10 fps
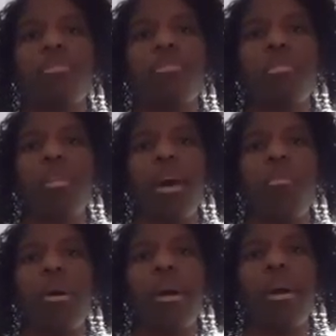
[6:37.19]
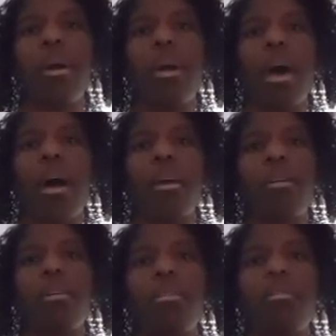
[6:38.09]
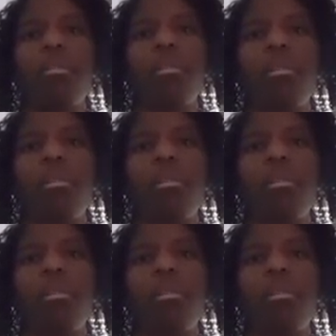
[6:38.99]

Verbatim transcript: so that way I could